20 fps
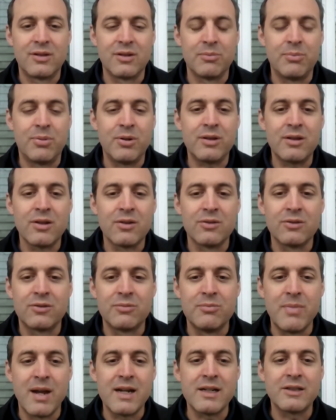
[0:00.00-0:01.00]
put those
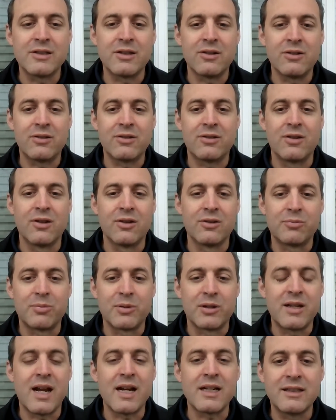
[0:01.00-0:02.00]
measures, those
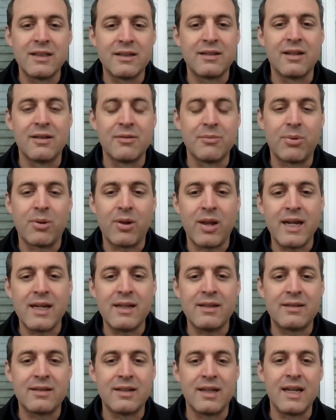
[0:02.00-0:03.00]
protections in
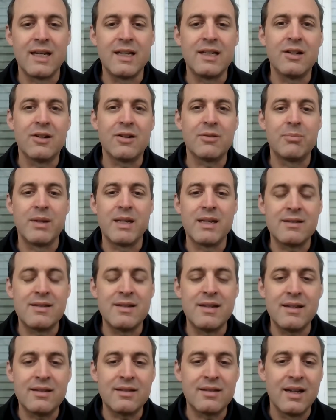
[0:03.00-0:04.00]
place in your
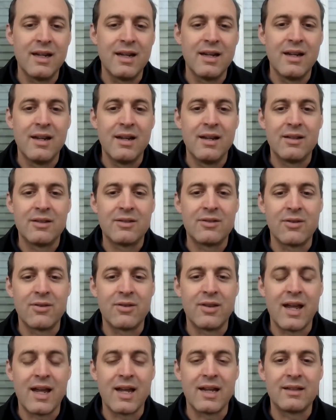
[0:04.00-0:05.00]
business so
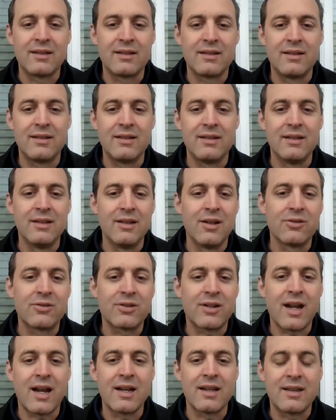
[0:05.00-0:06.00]
that those
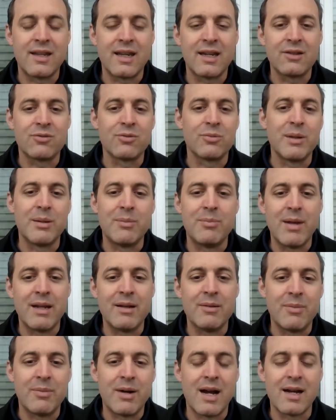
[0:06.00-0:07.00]
kind of things will be
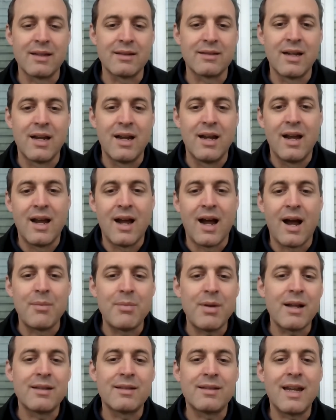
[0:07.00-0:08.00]
minimized. I'm
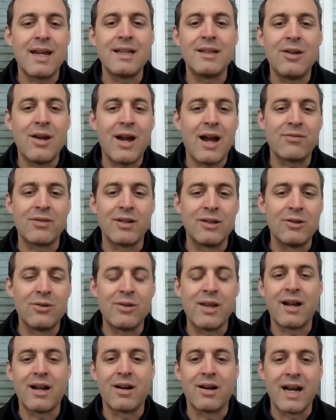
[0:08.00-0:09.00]
not saying you have to do
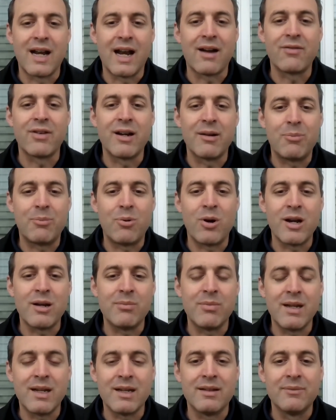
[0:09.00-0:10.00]
that on every
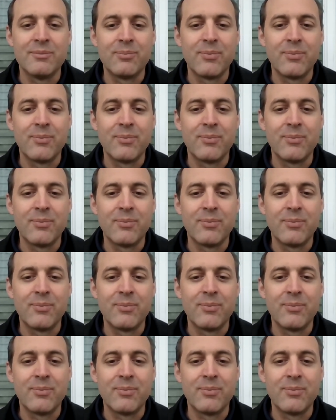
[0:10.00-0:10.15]
appointment,